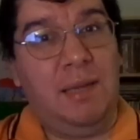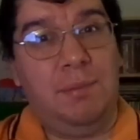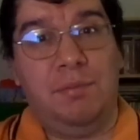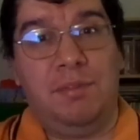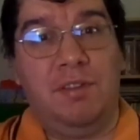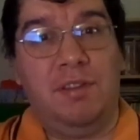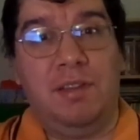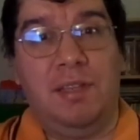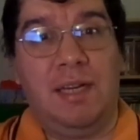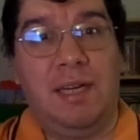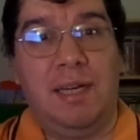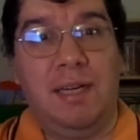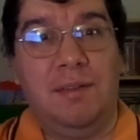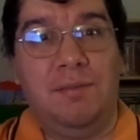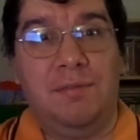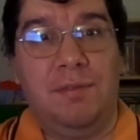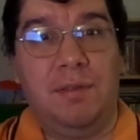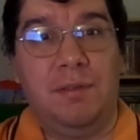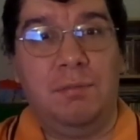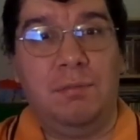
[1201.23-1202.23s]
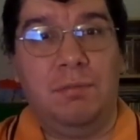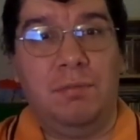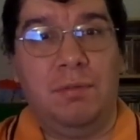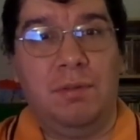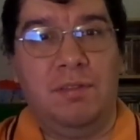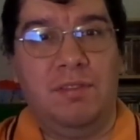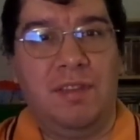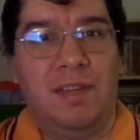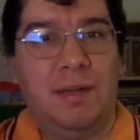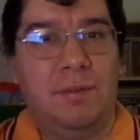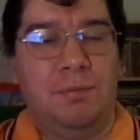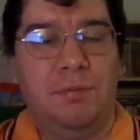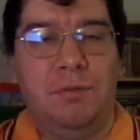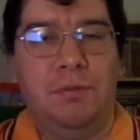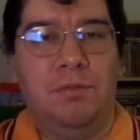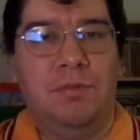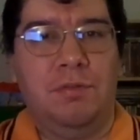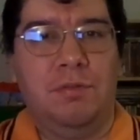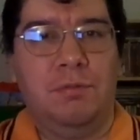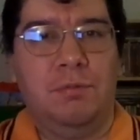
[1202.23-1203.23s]
came to life and was
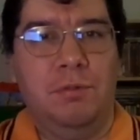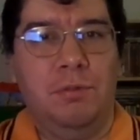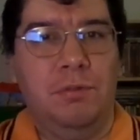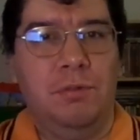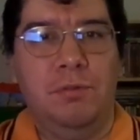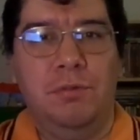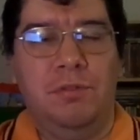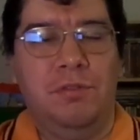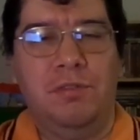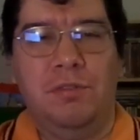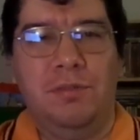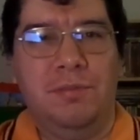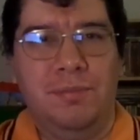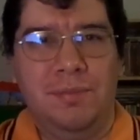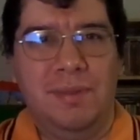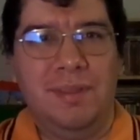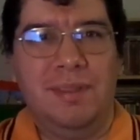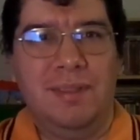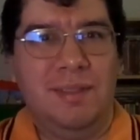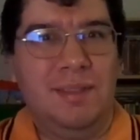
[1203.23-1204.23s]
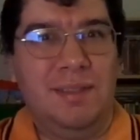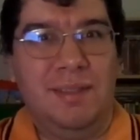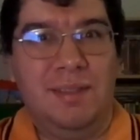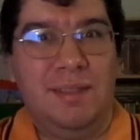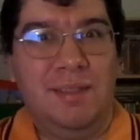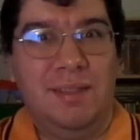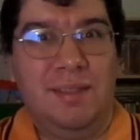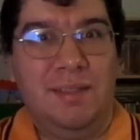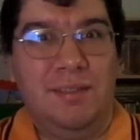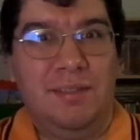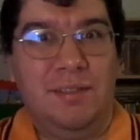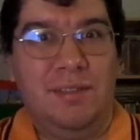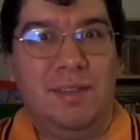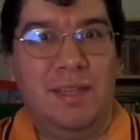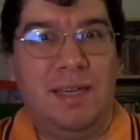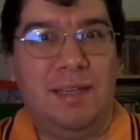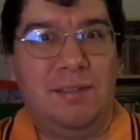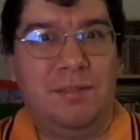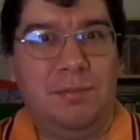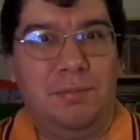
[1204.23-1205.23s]
after Scrooge. So
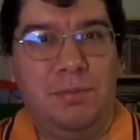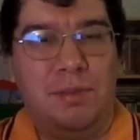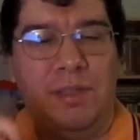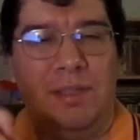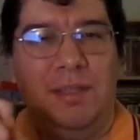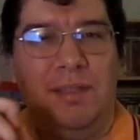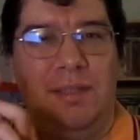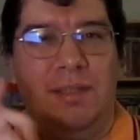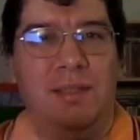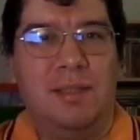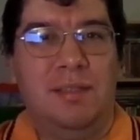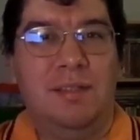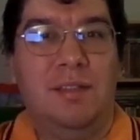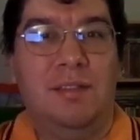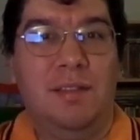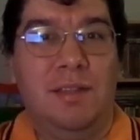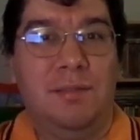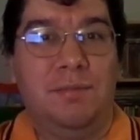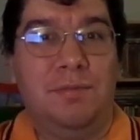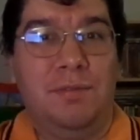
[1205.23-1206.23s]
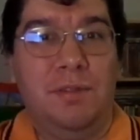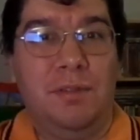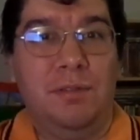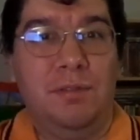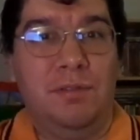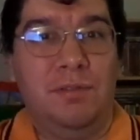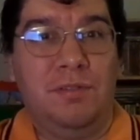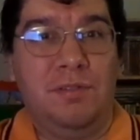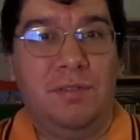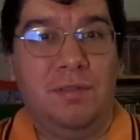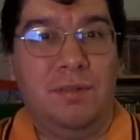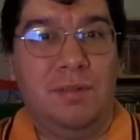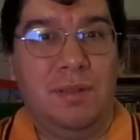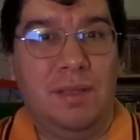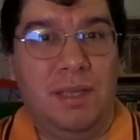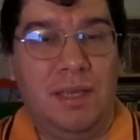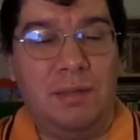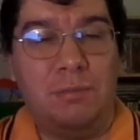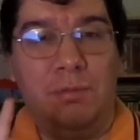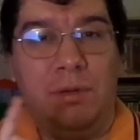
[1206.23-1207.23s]
that's when the nephews
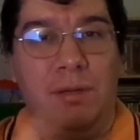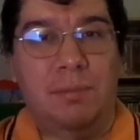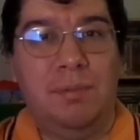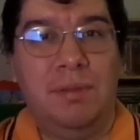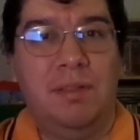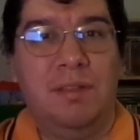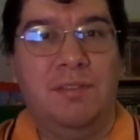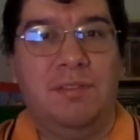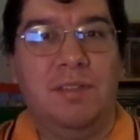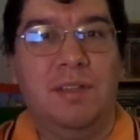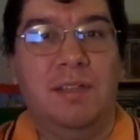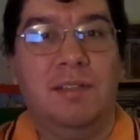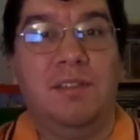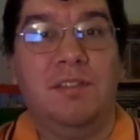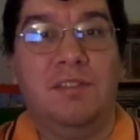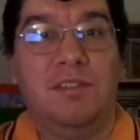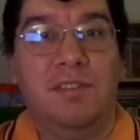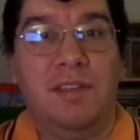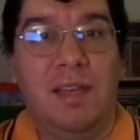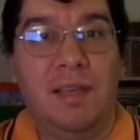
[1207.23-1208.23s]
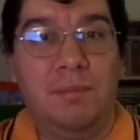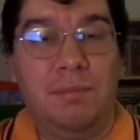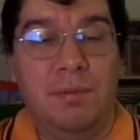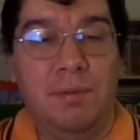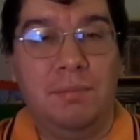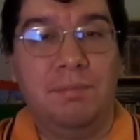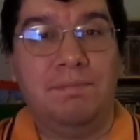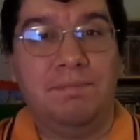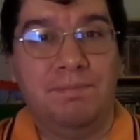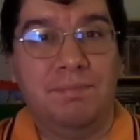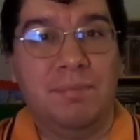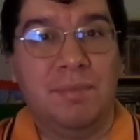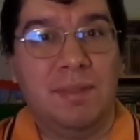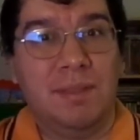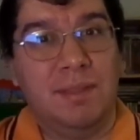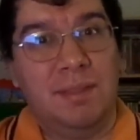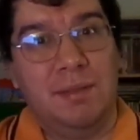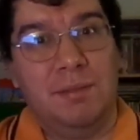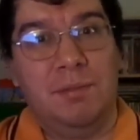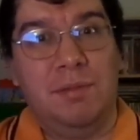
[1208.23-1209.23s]
and Webby decided to save him
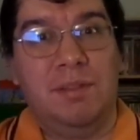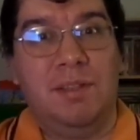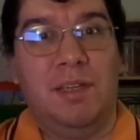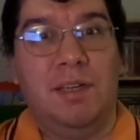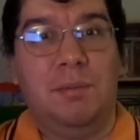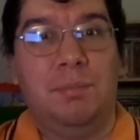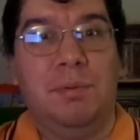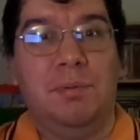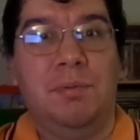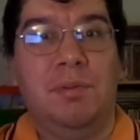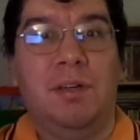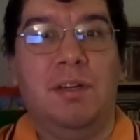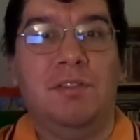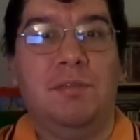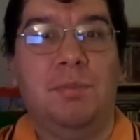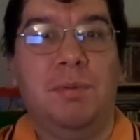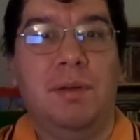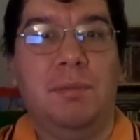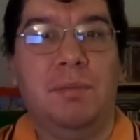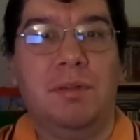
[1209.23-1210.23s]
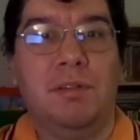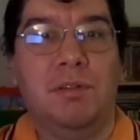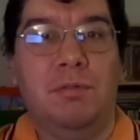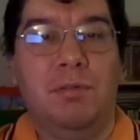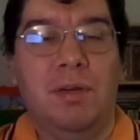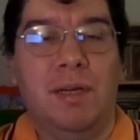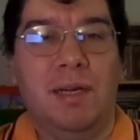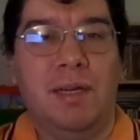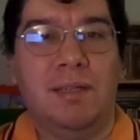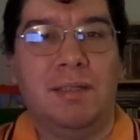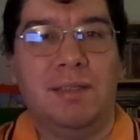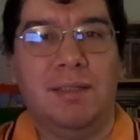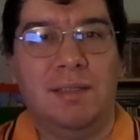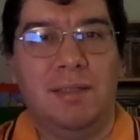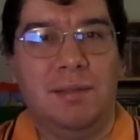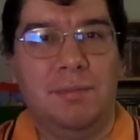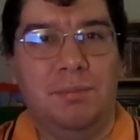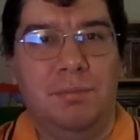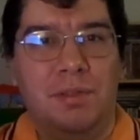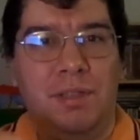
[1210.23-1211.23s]
with the help of Launchpad McQuack,
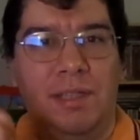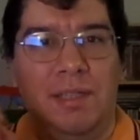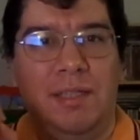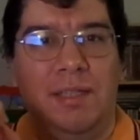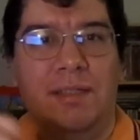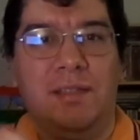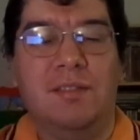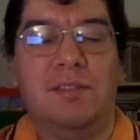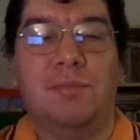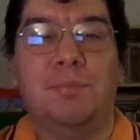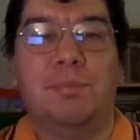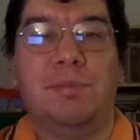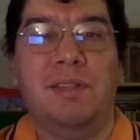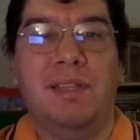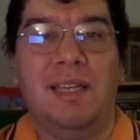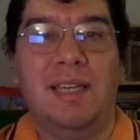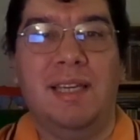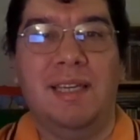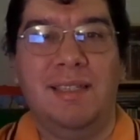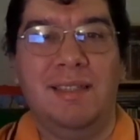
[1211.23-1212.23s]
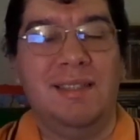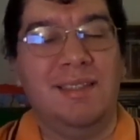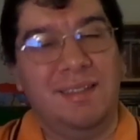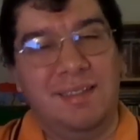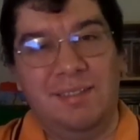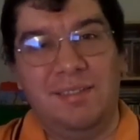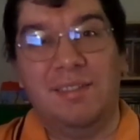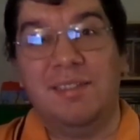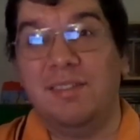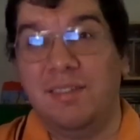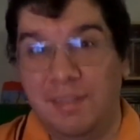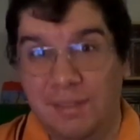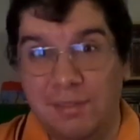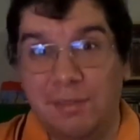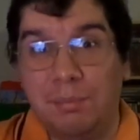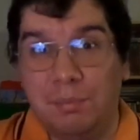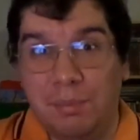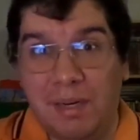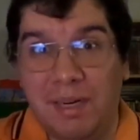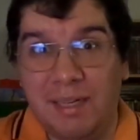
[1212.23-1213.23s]
you know, bringing in his plane, since he
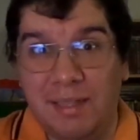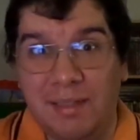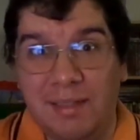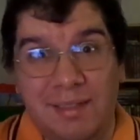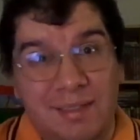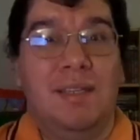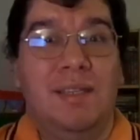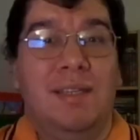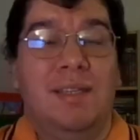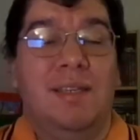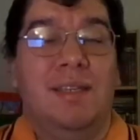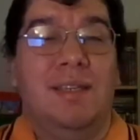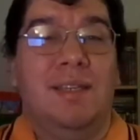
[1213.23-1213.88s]
is a pilot,